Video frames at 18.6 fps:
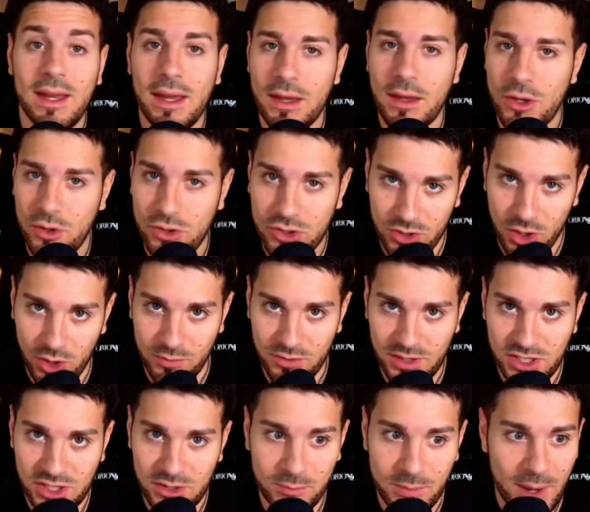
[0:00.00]
You know,
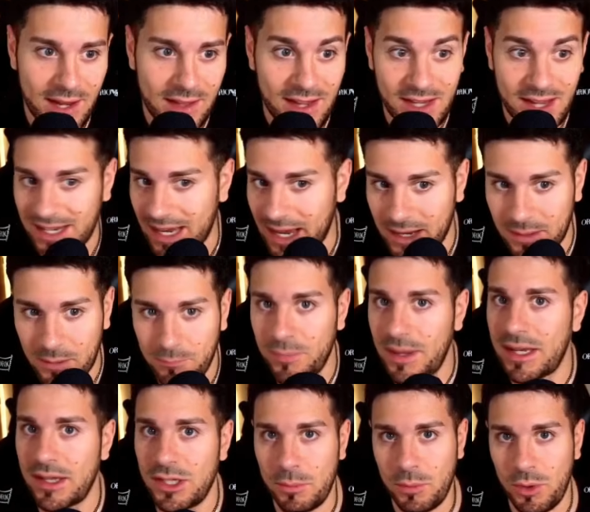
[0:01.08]
Stockfish is practically
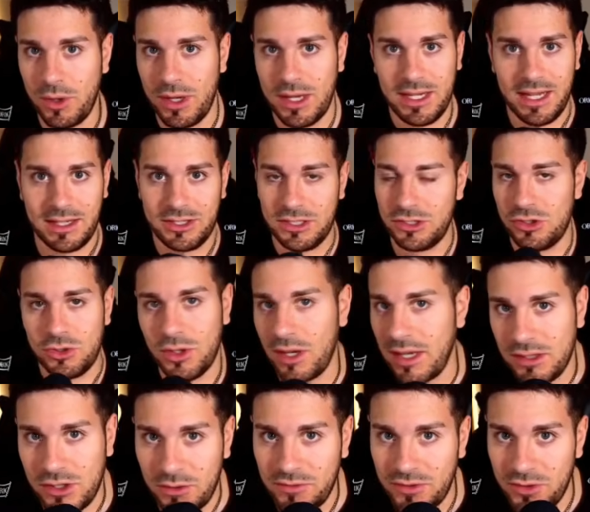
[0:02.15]
unbeatable. It has a
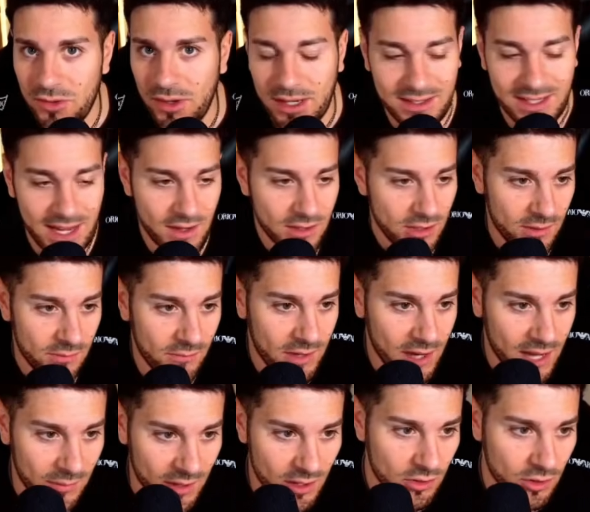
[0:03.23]
strength of
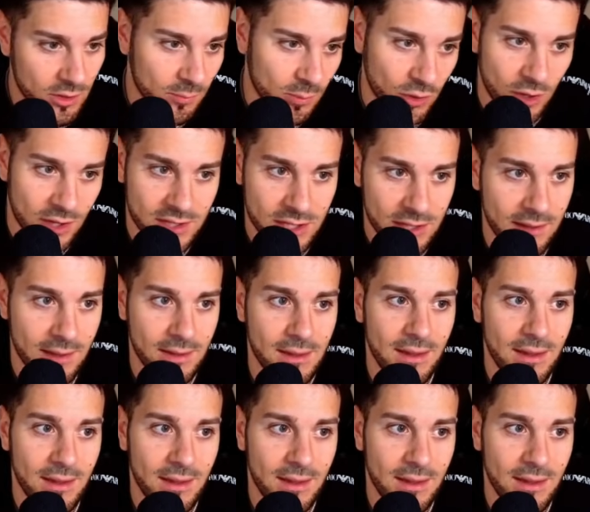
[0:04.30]
3,500 points.